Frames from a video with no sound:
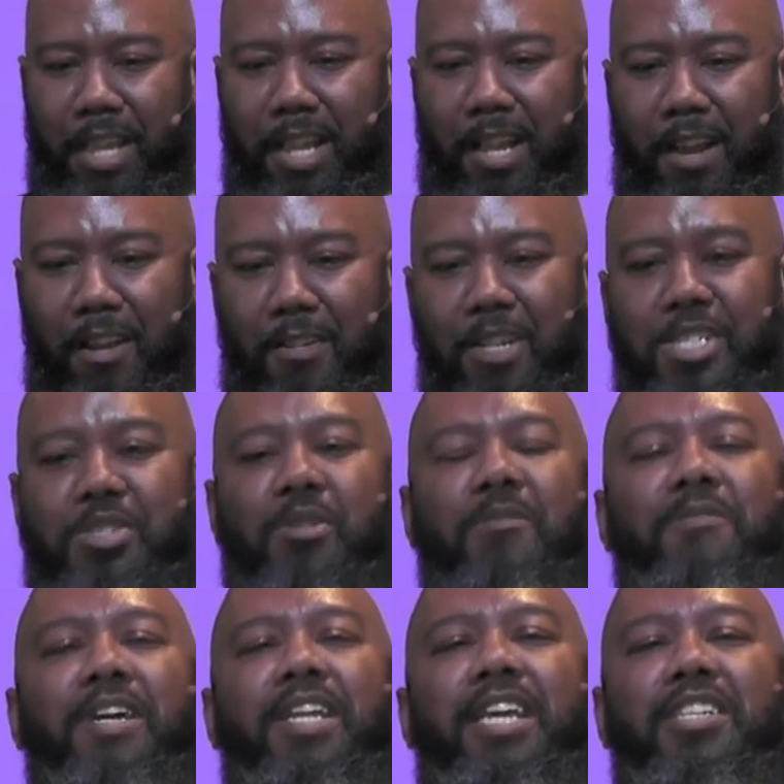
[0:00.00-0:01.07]
encourage your
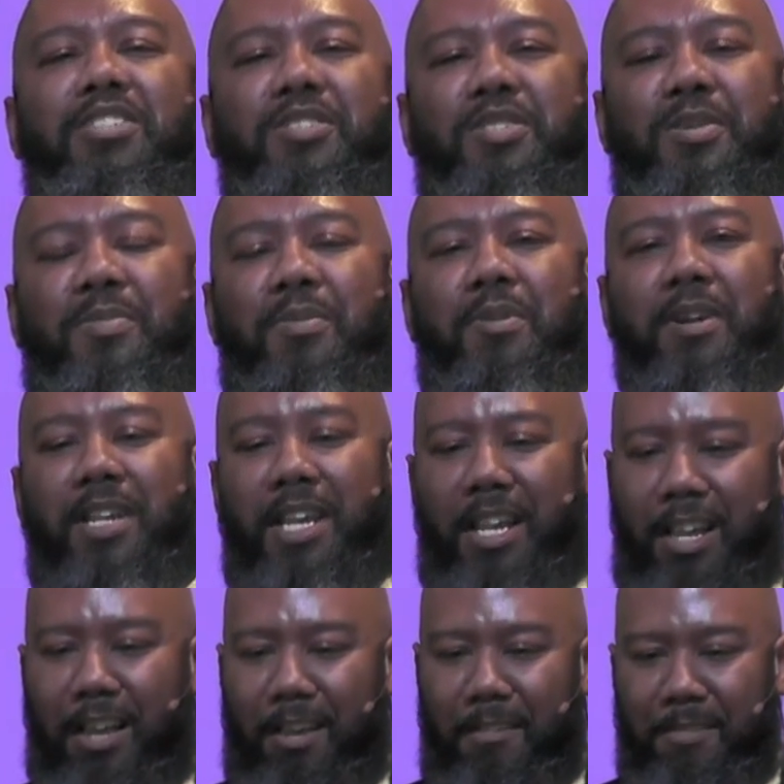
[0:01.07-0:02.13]
financial support
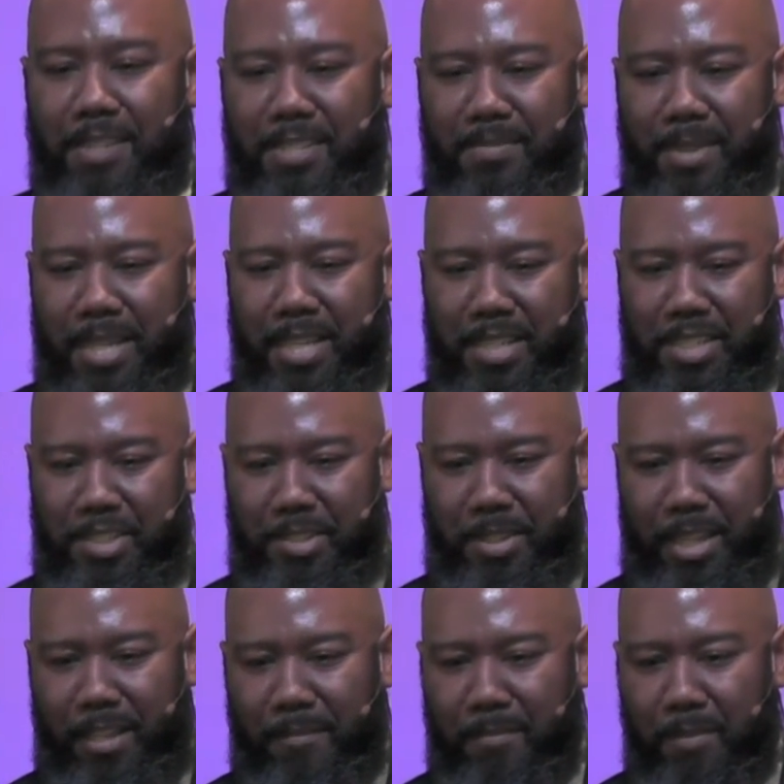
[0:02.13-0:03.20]
of this ministry.